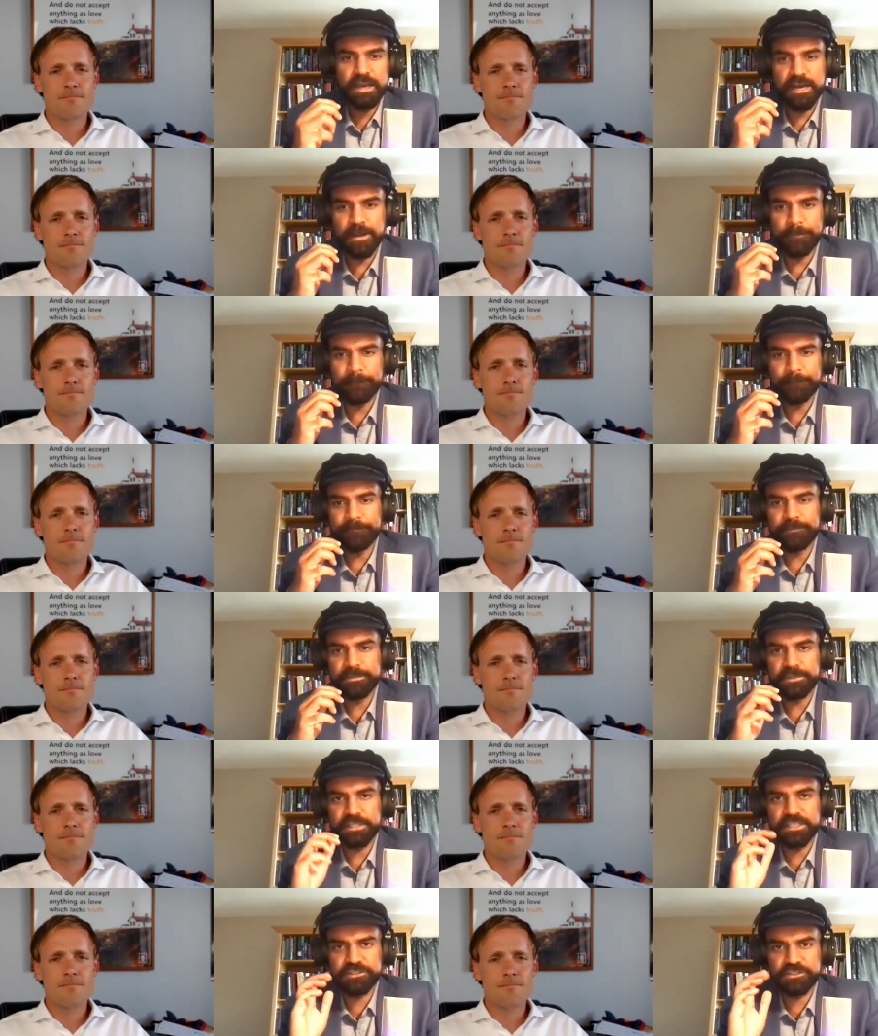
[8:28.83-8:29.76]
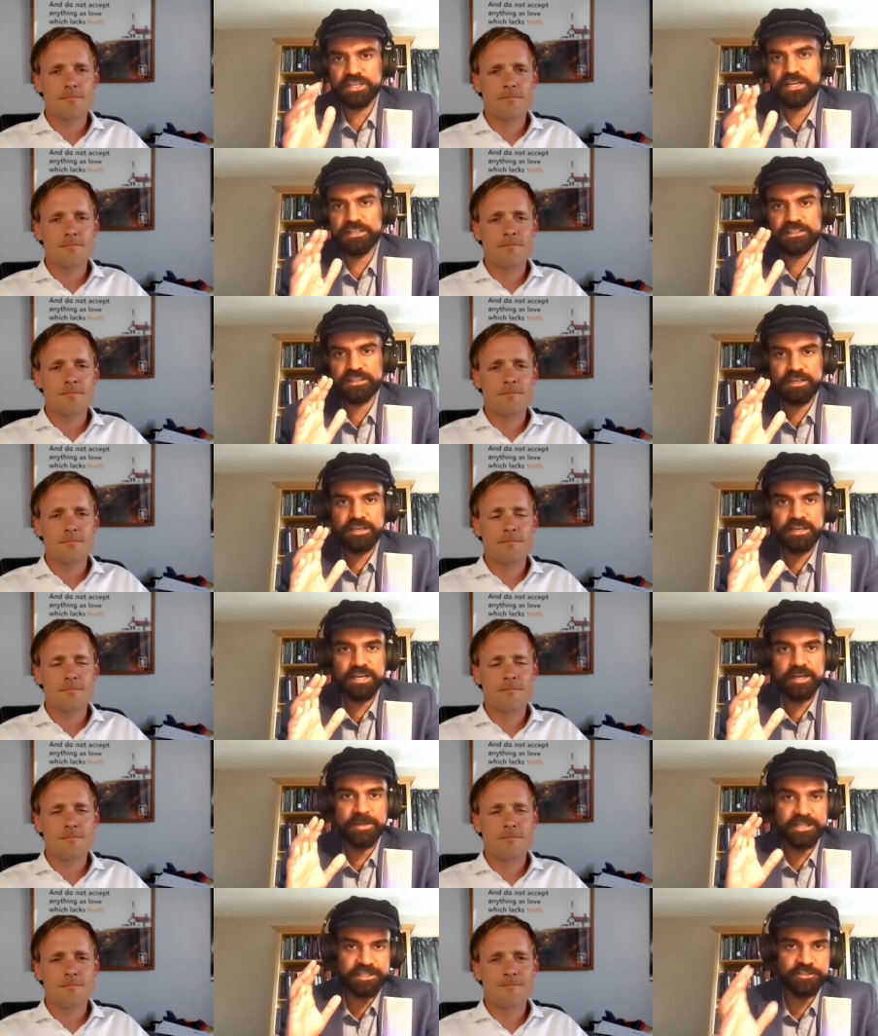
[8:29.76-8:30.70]
Speaker 1: Um, let's talk
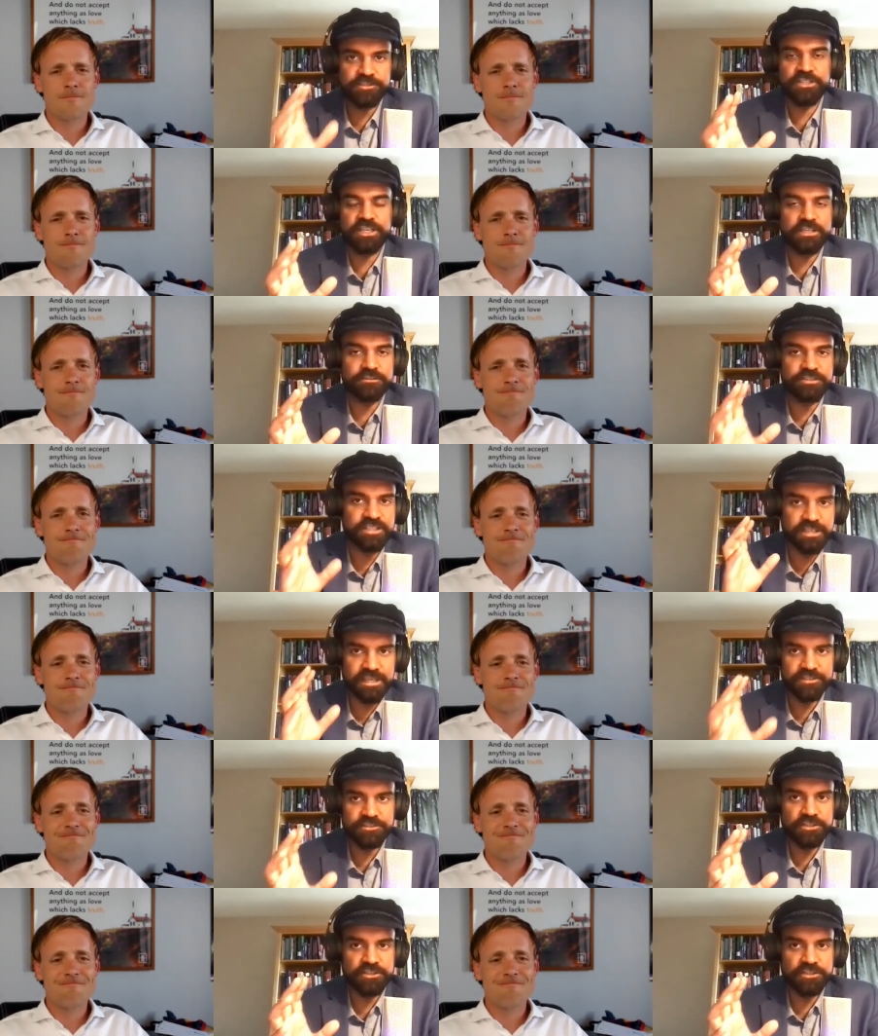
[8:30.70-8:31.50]
about the state of today's